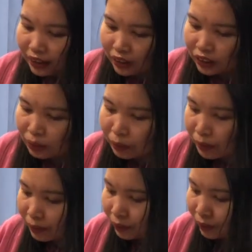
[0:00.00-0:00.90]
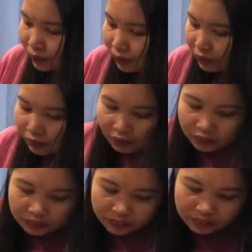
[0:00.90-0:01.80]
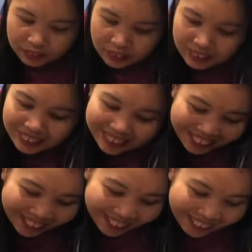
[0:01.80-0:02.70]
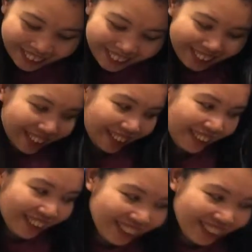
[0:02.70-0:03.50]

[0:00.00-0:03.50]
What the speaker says: we all know why we bought this. Because someone,